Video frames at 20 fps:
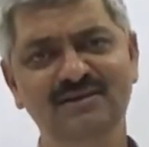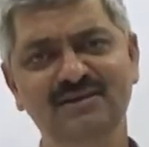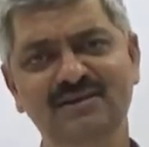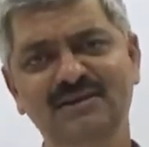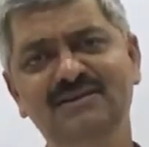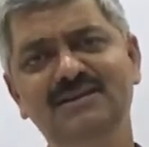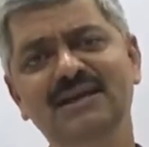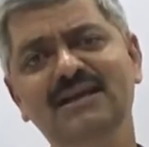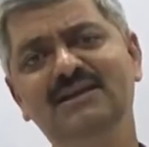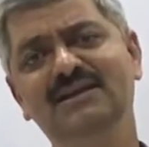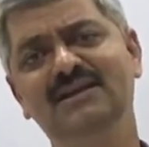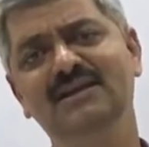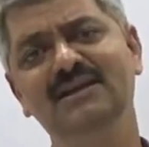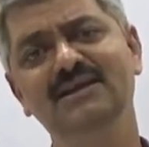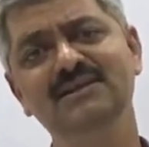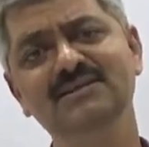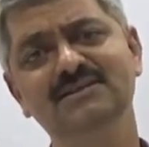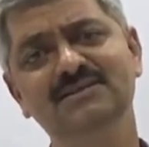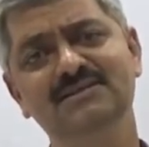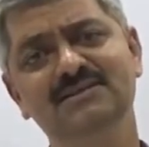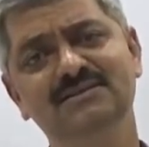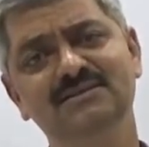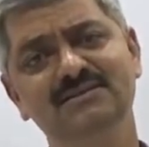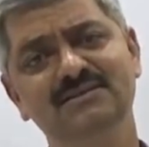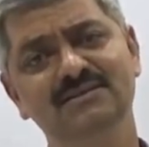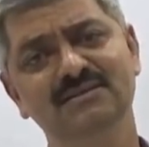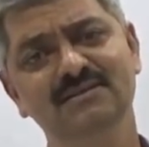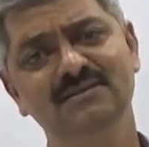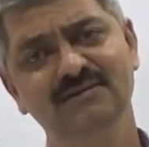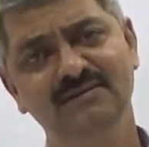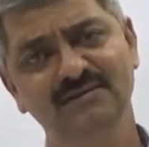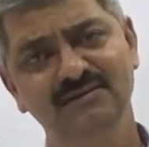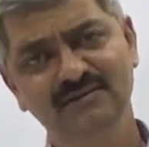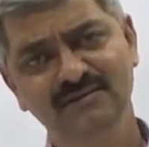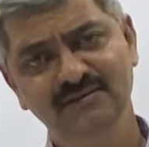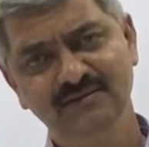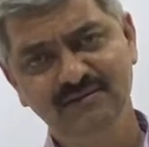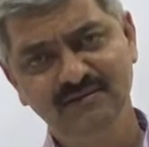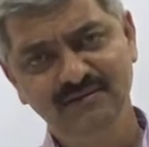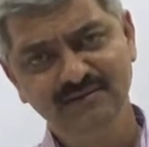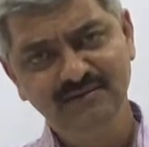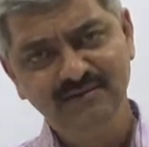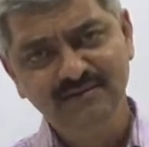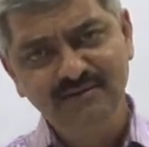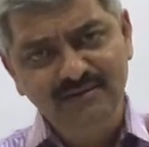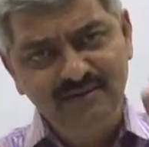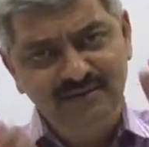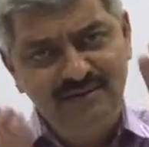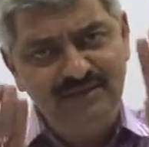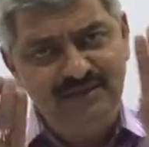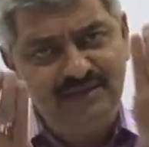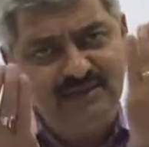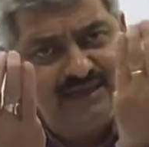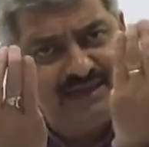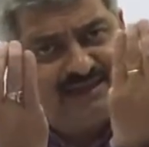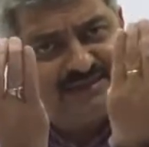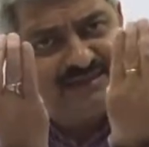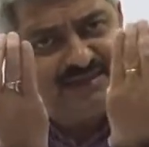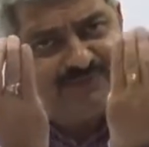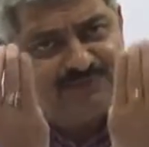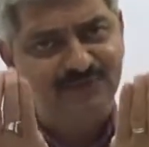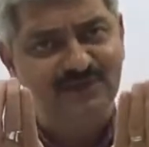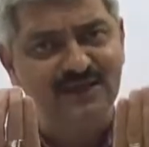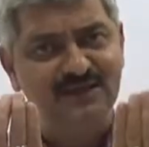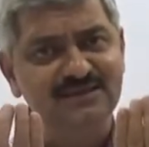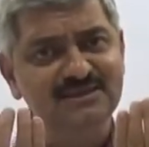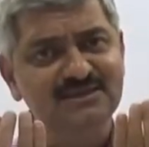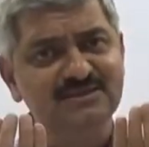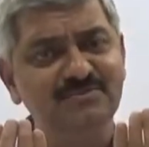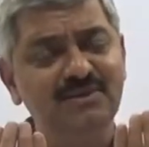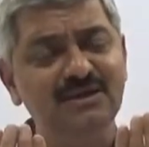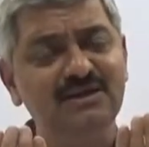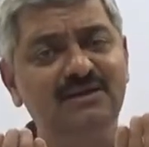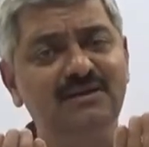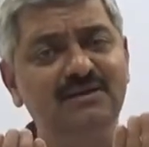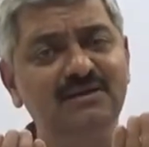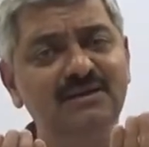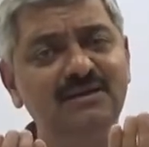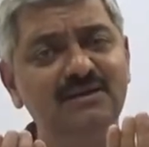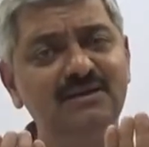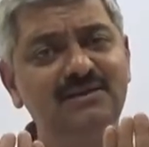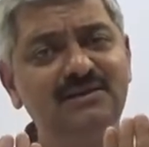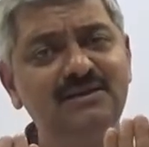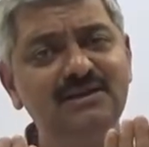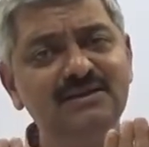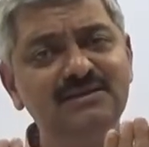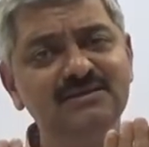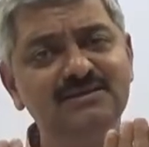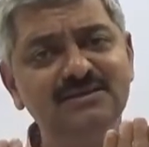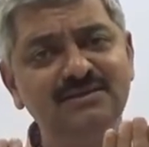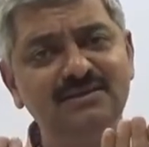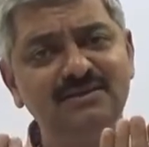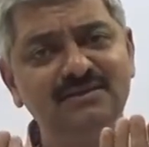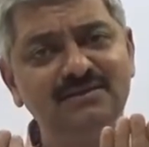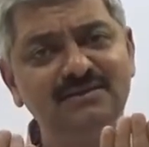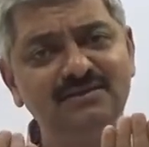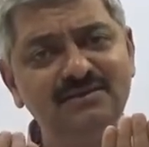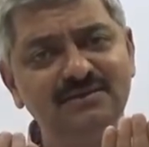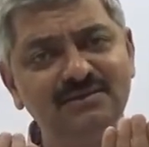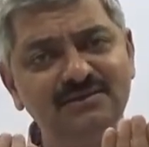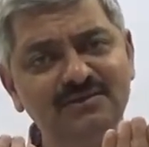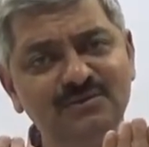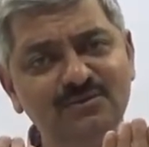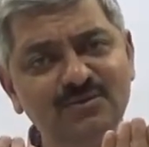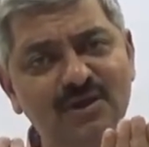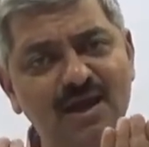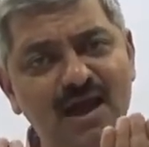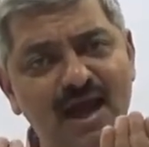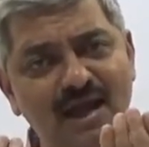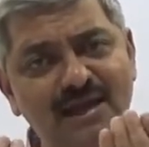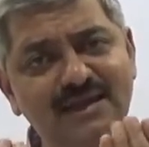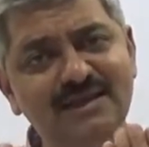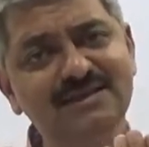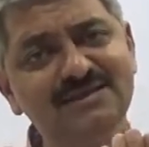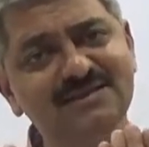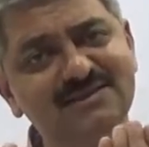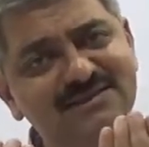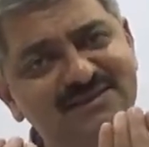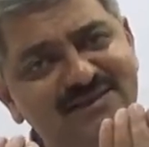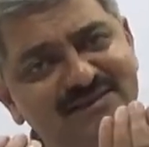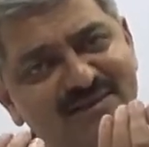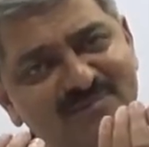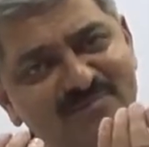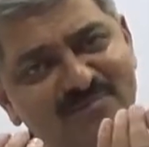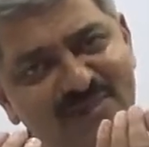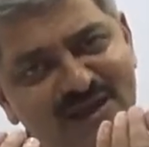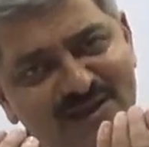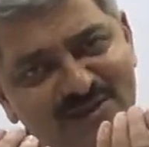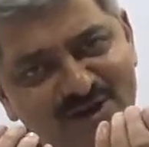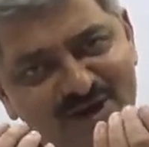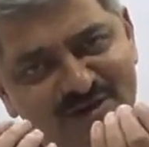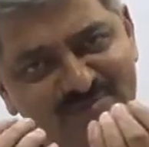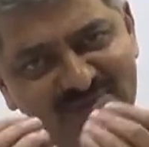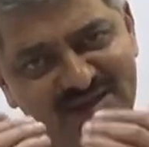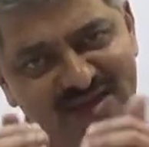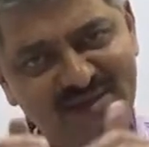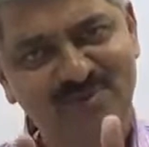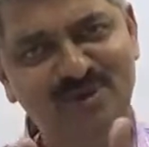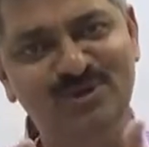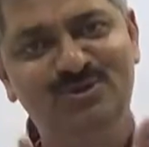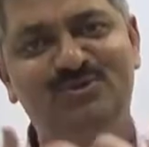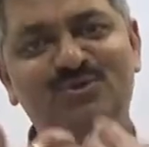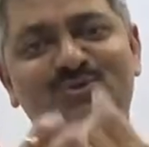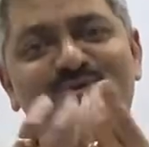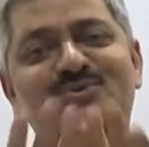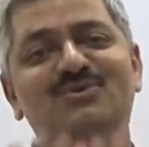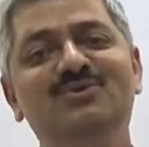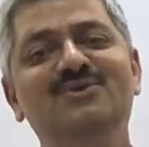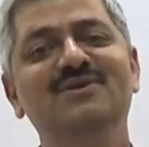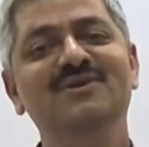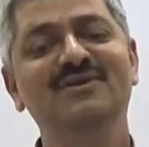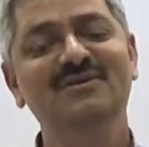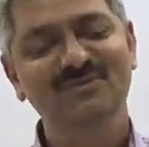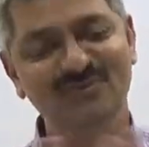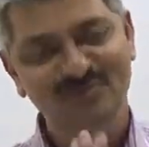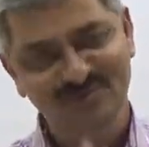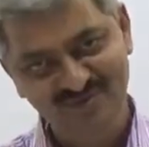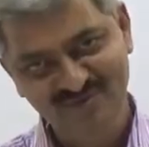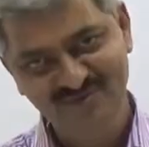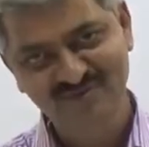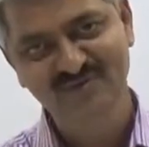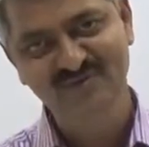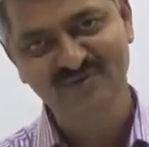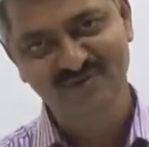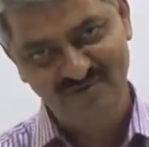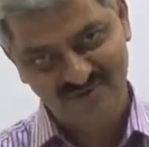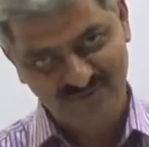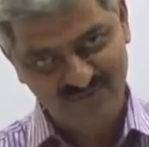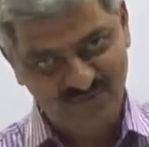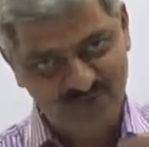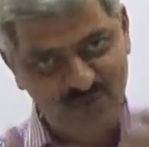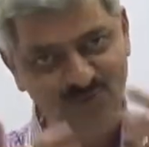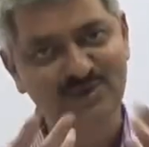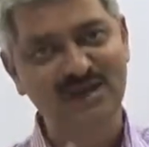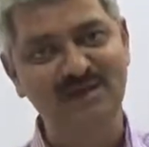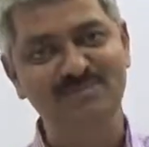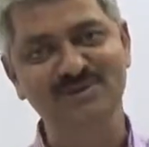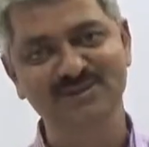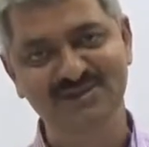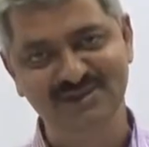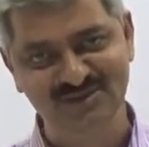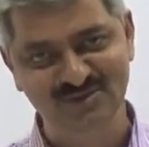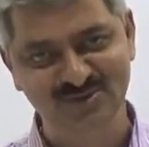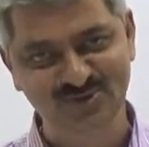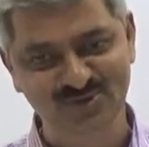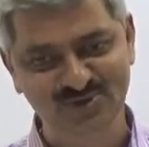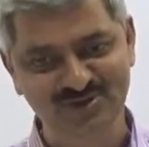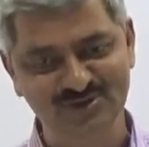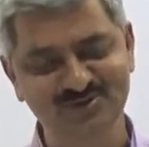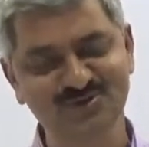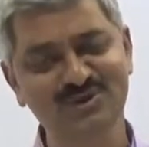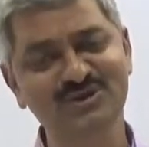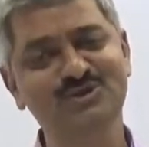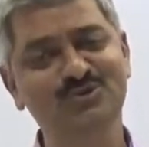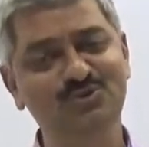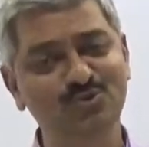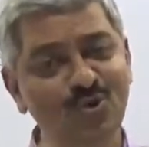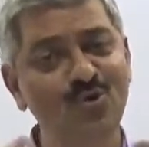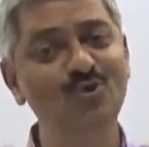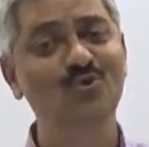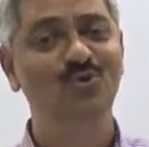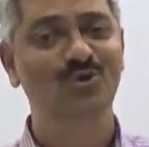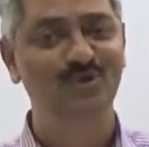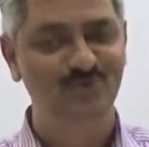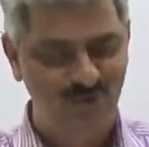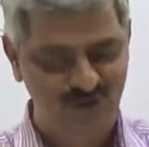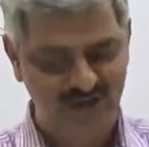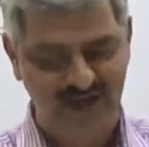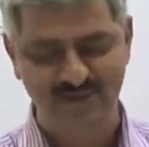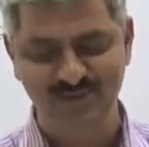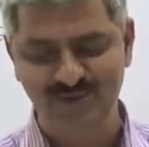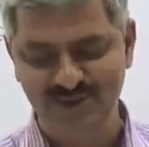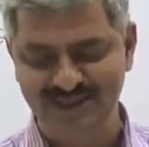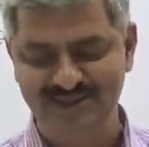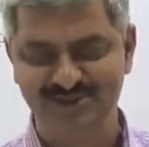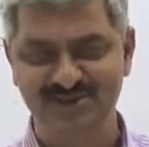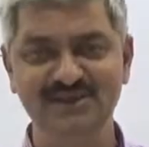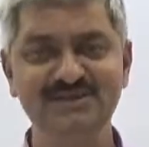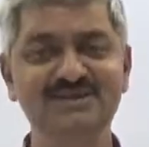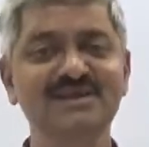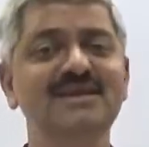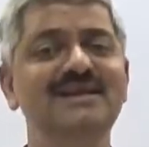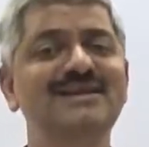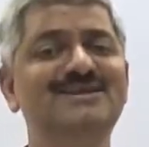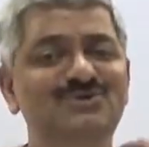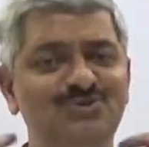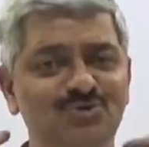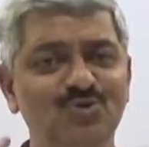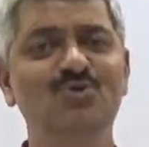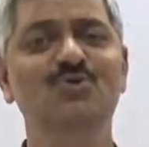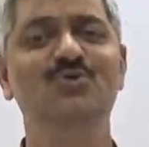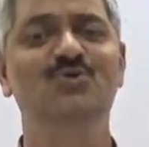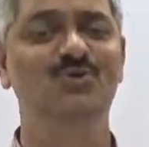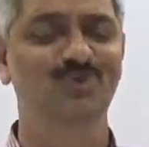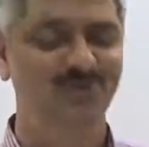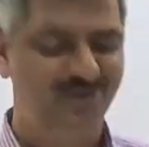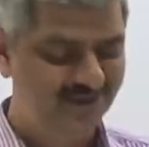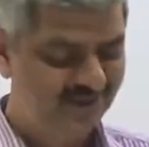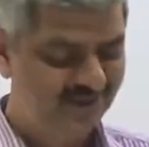in that case there is difference, but it is your eyes may not be able to view that much resolution. So it's too good. What I mean to say is it's too good.